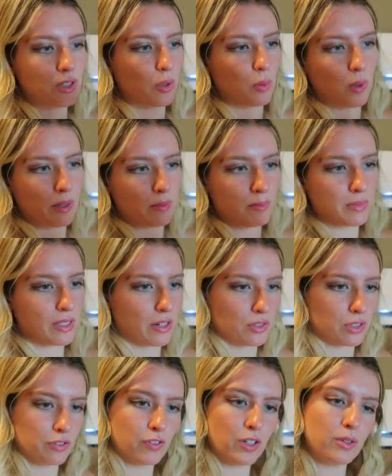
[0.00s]
to wipe down
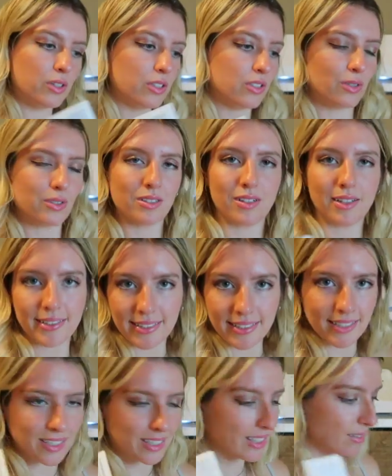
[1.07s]
your phone, so it's nice
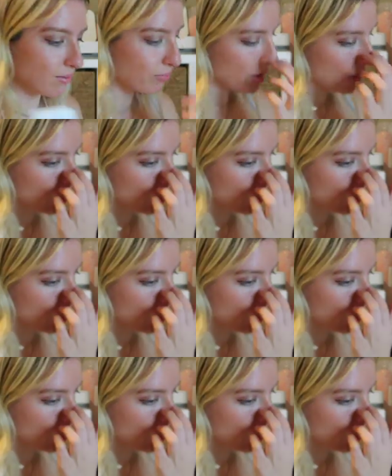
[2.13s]
and clean.